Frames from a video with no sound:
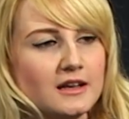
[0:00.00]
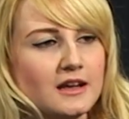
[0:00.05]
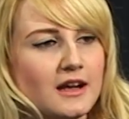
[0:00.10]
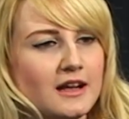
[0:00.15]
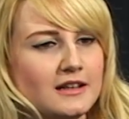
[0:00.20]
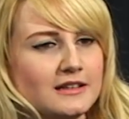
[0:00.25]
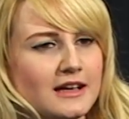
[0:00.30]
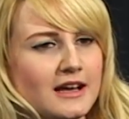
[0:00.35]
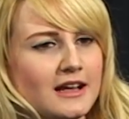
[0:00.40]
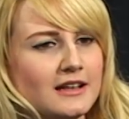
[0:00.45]

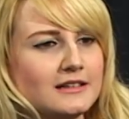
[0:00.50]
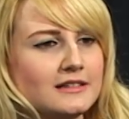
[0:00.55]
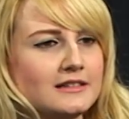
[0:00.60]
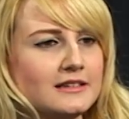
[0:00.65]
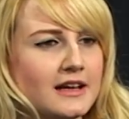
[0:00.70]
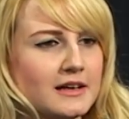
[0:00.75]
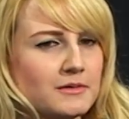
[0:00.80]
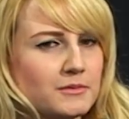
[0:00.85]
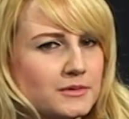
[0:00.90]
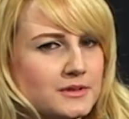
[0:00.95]
And
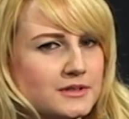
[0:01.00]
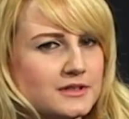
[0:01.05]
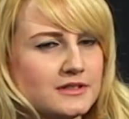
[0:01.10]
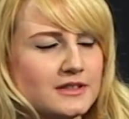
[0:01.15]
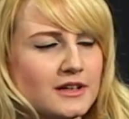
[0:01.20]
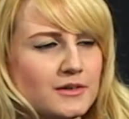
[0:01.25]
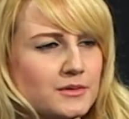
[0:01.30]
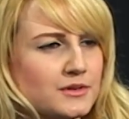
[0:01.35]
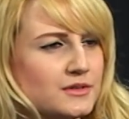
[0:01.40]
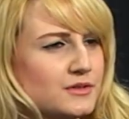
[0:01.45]
that was
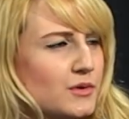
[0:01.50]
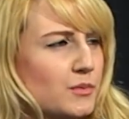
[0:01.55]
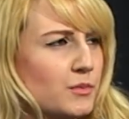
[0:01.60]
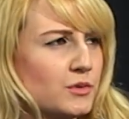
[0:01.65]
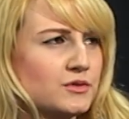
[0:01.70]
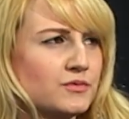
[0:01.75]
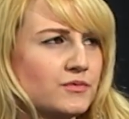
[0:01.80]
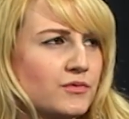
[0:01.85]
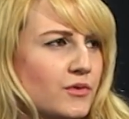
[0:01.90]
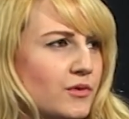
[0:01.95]
so
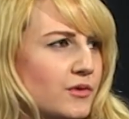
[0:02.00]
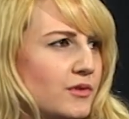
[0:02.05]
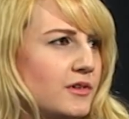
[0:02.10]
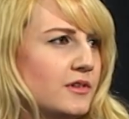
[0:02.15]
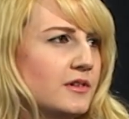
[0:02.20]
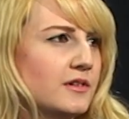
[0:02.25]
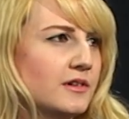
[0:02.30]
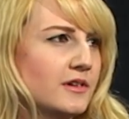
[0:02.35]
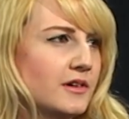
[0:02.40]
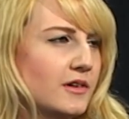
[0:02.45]
much fun.
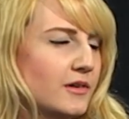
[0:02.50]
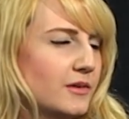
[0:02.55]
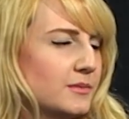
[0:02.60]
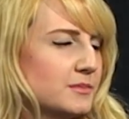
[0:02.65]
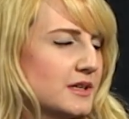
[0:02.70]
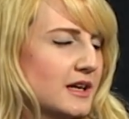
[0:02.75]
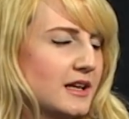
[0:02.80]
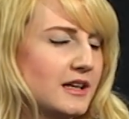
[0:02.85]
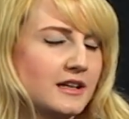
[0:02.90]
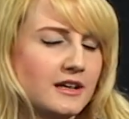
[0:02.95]
Oh, I'm
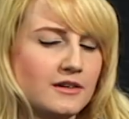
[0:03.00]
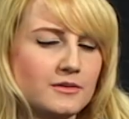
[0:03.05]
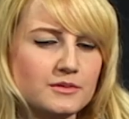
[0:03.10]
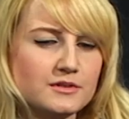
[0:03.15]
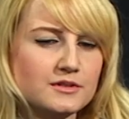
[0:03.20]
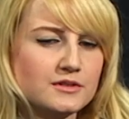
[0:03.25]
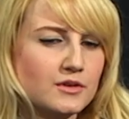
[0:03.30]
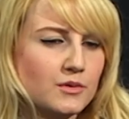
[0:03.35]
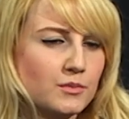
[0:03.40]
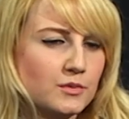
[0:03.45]
telling you, it was
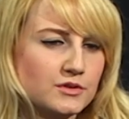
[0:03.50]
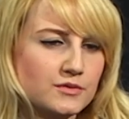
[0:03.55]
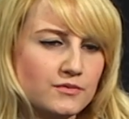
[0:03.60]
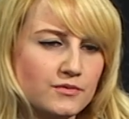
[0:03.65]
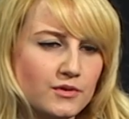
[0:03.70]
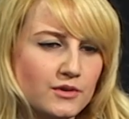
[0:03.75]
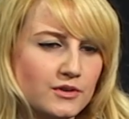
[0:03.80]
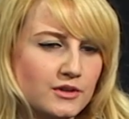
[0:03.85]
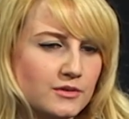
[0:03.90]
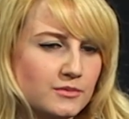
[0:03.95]
so much
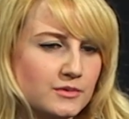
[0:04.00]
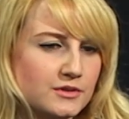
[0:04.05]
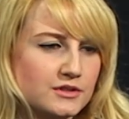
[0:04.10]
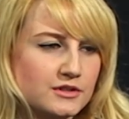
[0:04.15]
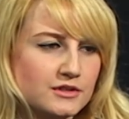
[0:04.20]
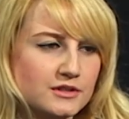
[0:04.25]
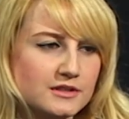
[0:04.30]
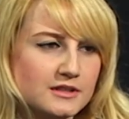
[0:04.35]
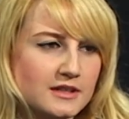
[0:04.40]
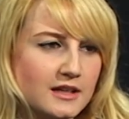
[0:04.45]
fun. It was
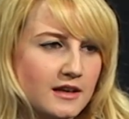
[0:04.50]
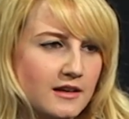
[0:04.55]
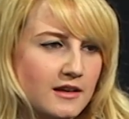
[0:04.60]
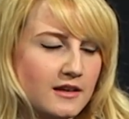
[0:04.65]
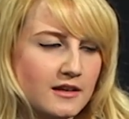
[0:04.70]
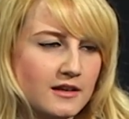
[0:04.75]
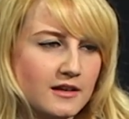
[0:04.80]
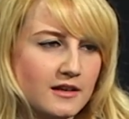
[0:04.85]
just like,